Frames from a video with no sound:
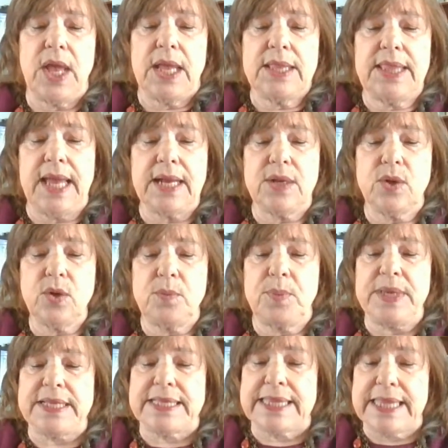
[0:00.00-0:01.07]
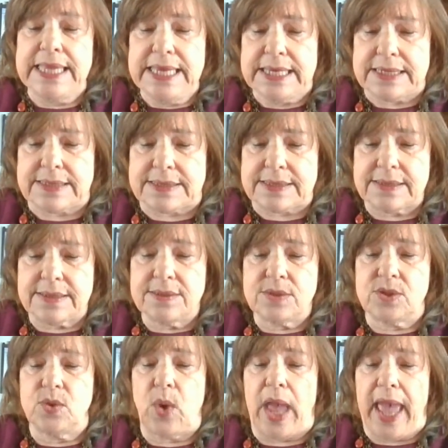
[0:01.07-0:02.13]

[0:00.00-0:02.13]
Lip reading: that could be linked to